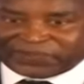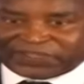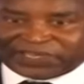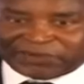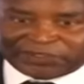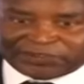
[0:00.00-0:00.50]

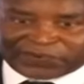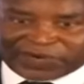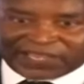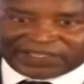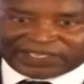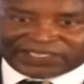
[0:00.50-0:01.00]
that was
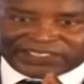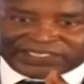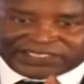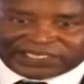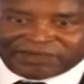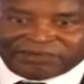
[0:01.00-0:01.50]
plying the
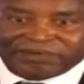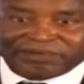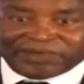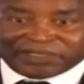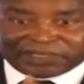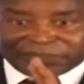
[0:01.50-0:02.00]
Kisii town,
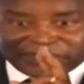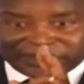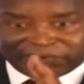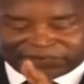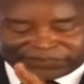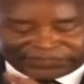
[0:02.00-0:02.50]

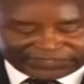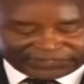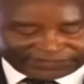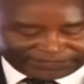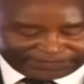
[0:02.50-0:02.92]
Kobiro route.